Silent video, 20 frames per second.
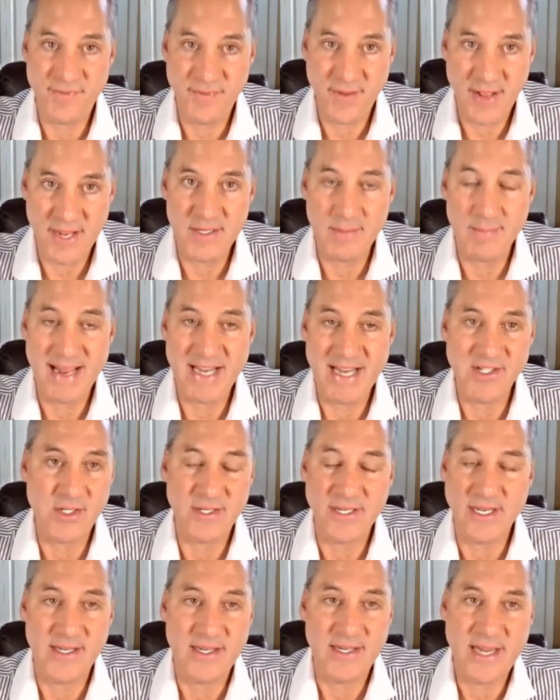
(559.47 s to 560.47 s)

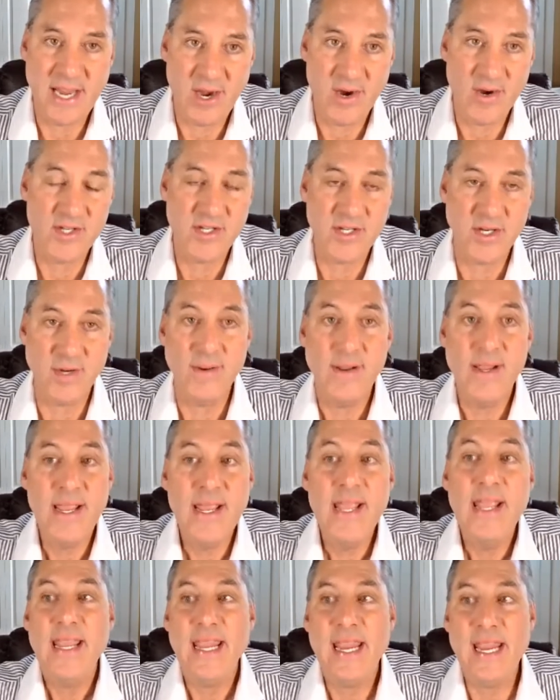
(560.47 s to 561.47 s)
fundamental in character,
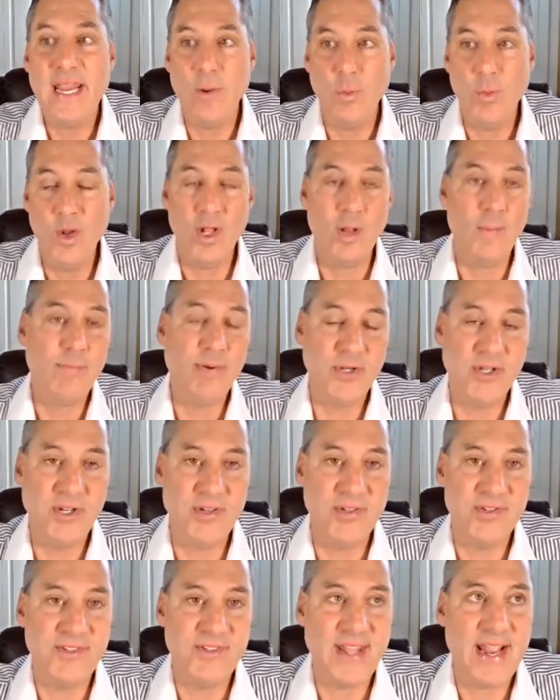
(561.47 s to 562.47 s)
it will
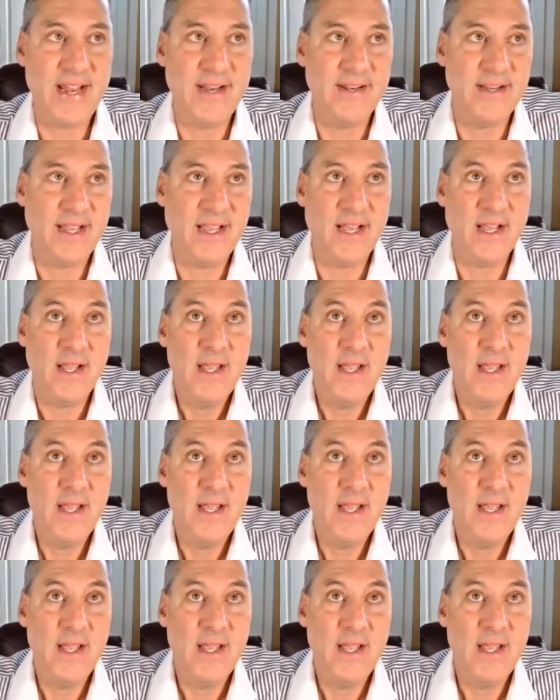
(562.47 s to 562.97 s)
produce that